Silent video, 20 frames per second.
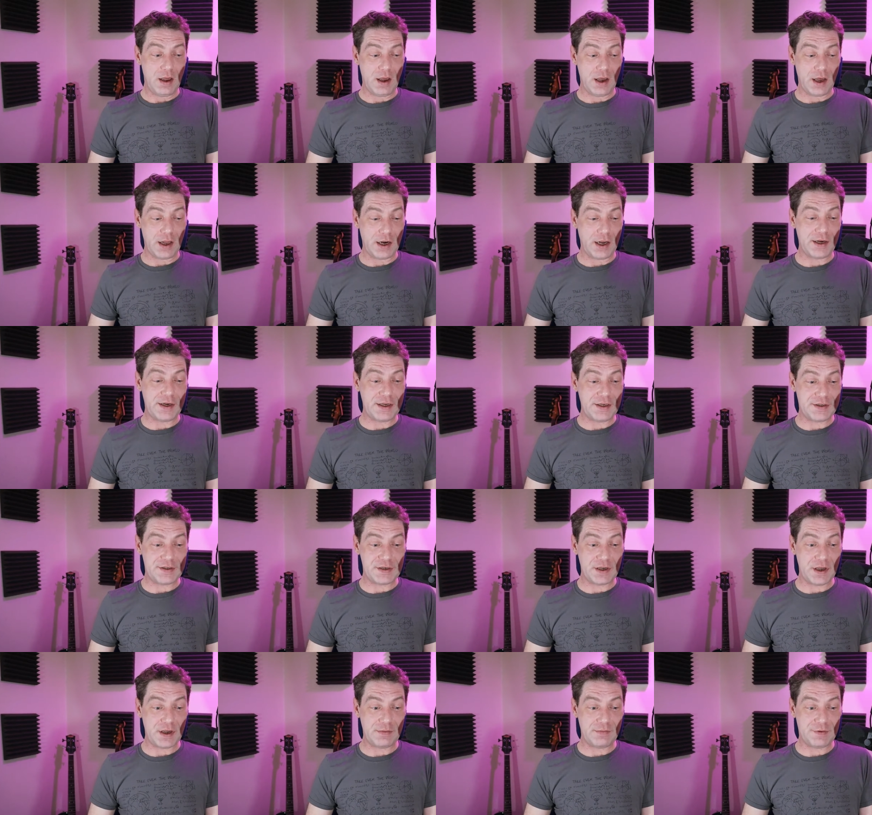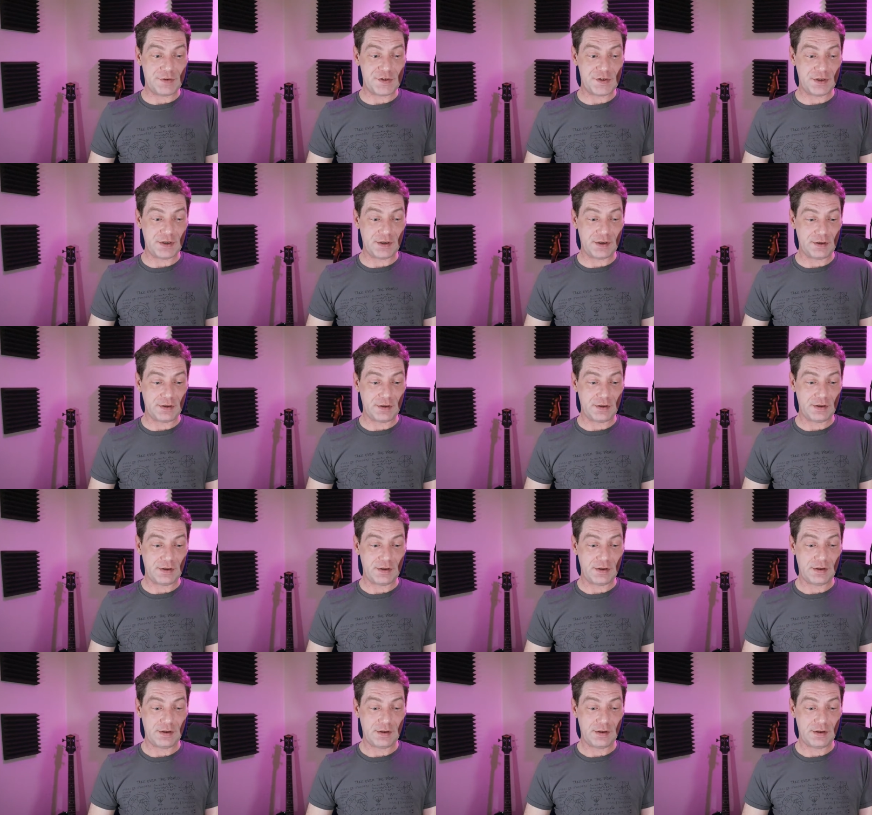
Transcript: And I need time to